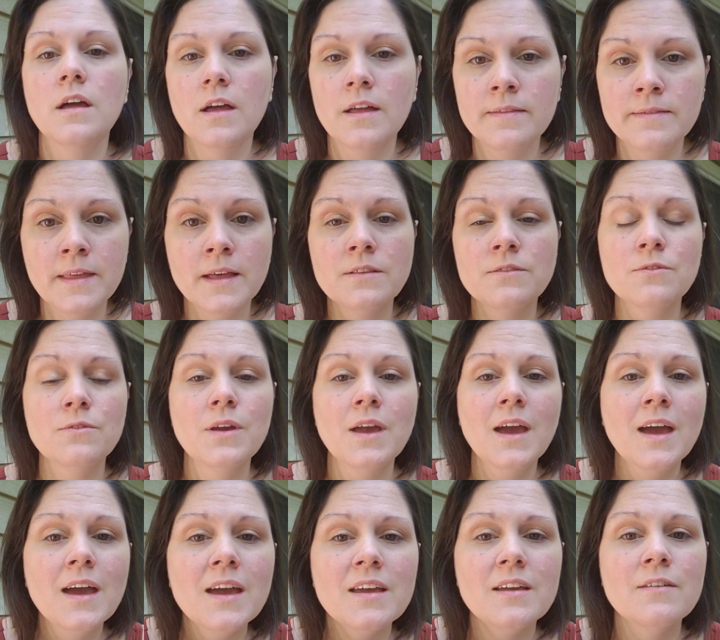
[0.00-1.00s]
that's
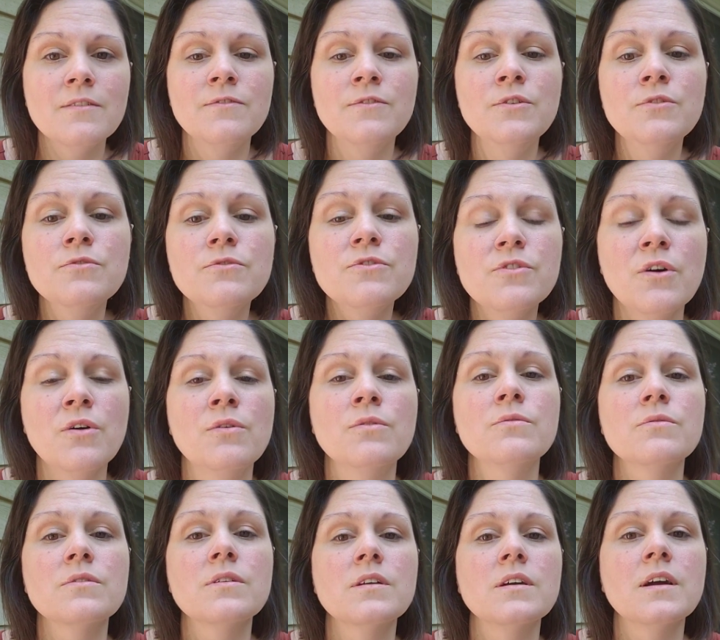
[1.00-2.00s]
okay if you
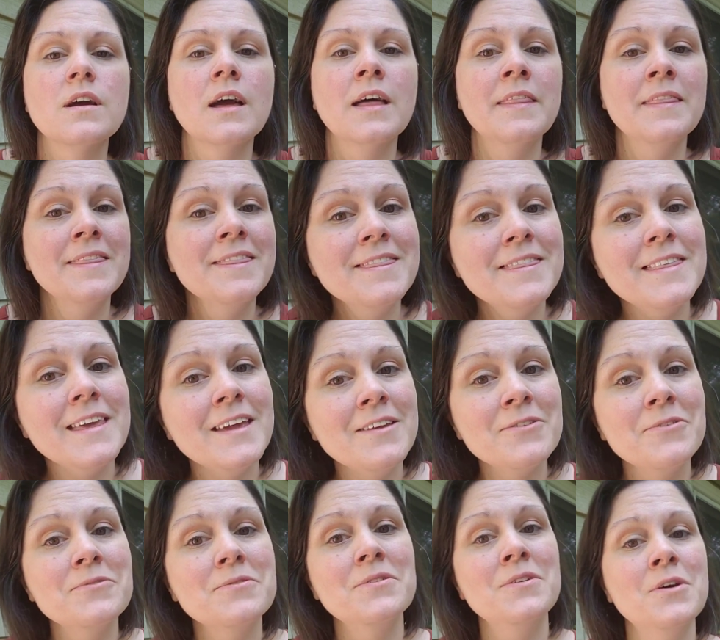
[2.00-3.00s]
don't, and they
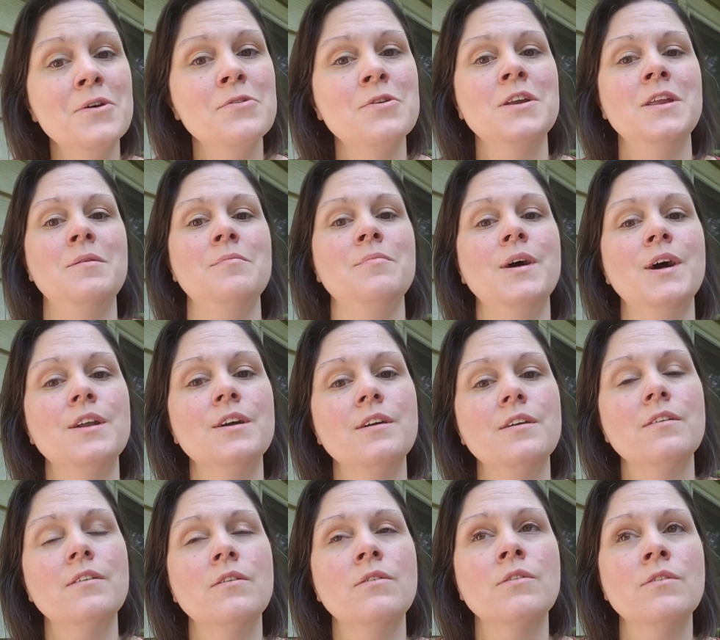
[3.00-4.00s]
don't know any
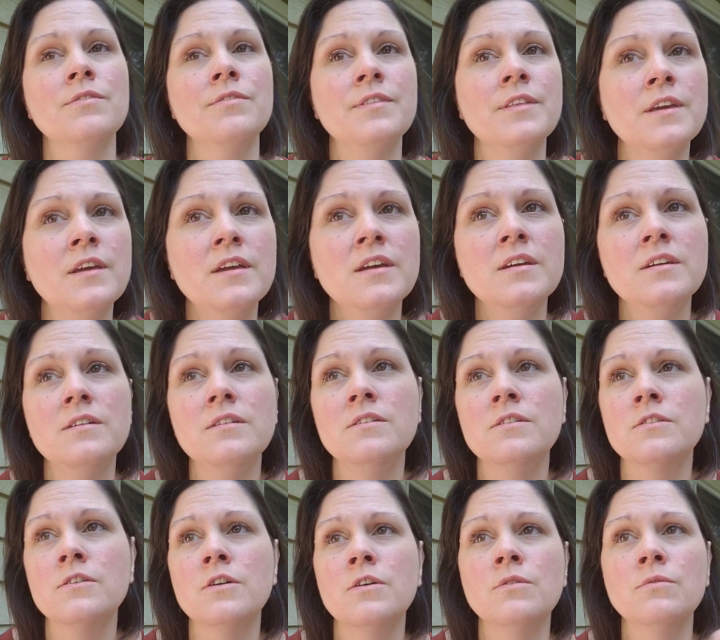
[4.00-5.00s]
better. Or they,
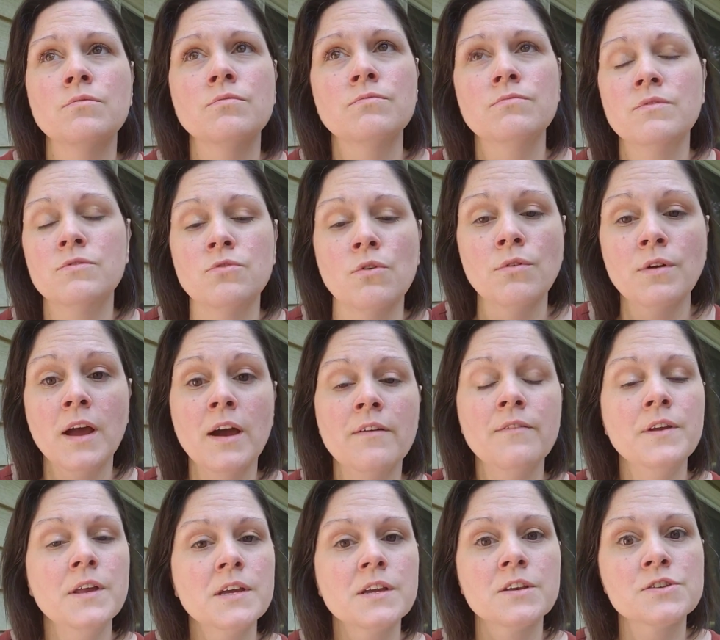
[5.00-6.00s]
you know, don't have
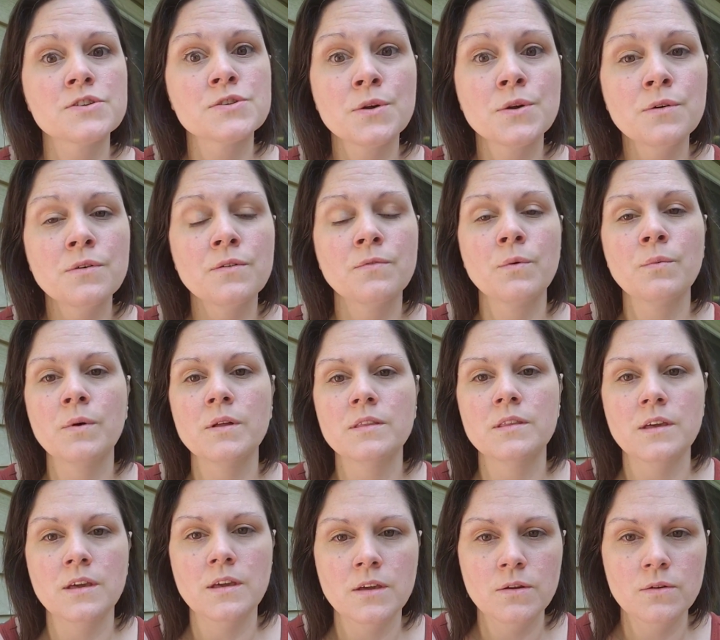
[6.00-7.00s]
any control over what
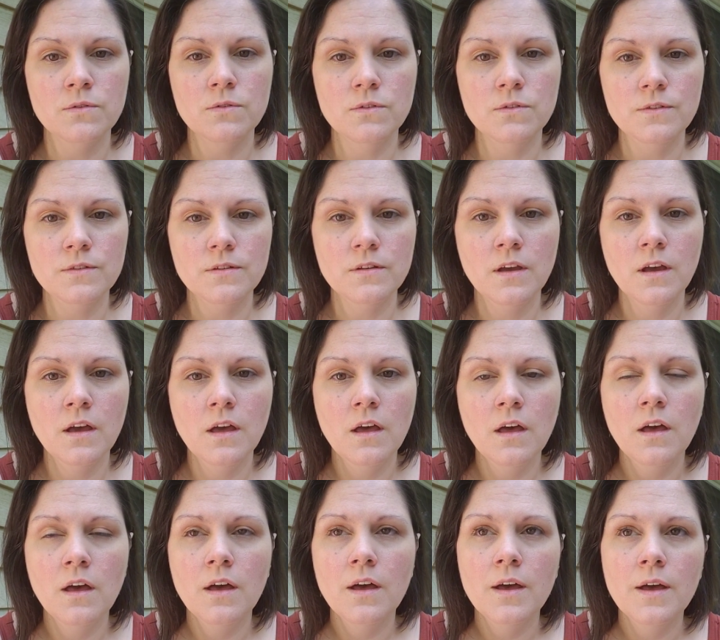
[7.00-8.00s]
they use.
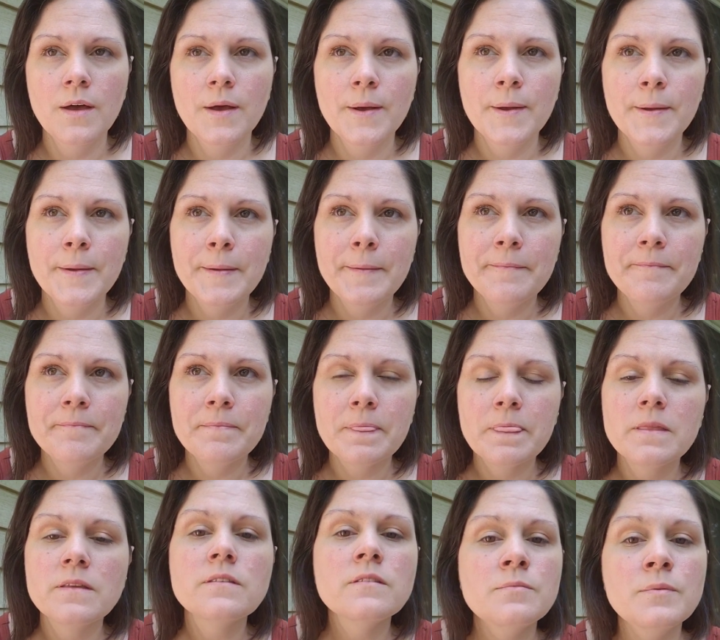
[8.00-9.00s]

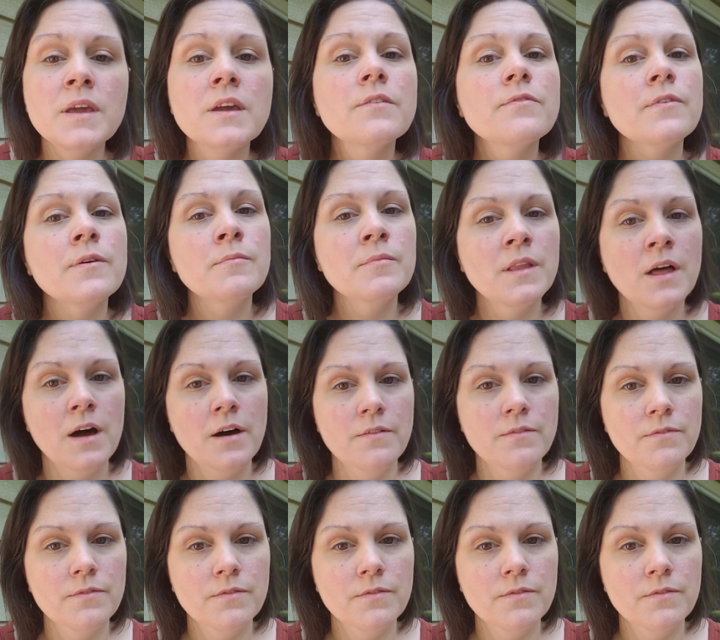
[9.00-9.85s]
Speak from love.